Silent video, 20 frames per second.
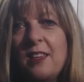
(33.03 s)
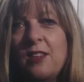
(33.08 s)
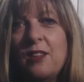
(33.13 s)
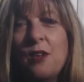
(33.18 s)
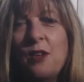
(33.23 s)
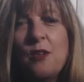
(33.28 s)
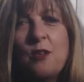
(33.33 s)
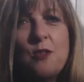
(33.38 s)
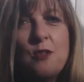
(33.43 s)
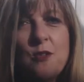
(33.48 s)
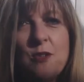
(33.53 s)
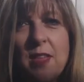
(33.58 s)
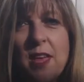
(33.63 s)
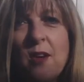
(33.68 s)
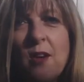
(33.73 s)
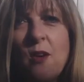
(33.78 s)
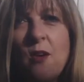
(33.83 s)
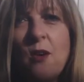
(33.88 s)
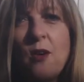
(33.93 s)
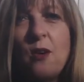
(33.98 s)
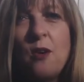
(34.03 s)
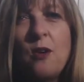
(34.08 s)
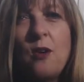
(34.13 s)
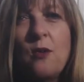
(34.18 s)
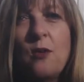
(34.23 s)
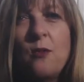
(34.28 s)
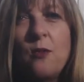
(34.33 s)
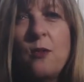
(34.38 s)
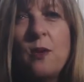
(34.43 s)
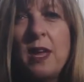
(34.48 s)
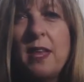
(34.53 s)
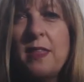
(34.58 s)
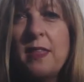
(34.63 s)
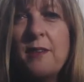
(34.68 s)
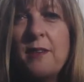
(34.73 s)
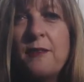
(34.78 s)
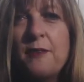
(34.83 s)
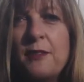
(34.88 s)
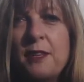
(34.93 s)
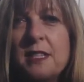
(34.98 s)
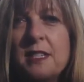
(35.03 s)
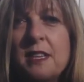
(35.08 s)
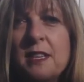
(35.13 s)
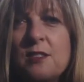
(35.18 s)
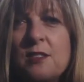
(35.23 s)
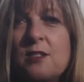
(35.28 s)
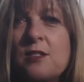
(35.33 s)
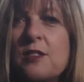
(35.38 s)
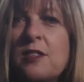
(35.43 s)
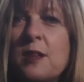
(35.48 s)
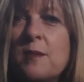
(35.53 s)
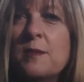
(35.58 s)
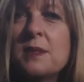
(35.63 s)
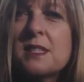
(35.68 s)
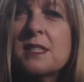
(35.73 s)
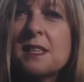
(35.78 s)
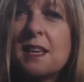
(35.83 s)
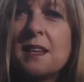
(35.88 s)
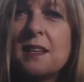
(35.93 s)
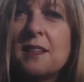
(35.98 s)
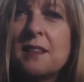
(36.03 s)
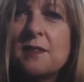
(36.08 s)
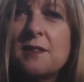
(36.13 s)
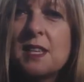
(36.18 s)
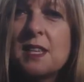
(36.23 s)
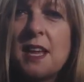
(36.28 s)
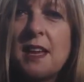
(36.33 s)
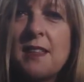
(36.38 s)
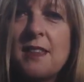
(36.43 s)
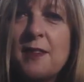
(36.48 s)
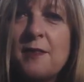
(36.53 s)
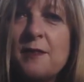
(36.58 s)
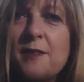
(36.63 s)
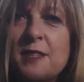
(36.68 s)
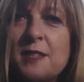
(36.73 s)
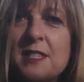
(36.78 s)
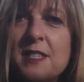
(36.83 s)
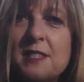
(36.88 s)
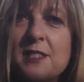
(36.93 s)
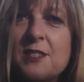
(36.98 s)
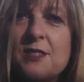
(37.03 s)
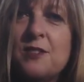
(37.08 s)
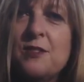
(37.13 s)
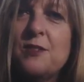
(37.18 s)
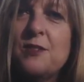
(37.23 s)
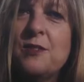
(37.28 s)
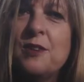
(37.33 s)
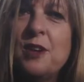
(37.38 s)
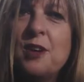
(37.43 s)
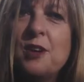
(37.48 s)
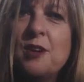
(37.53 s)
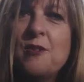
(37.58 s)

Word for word: you know, who they are, where they fit into themselves, how they fit into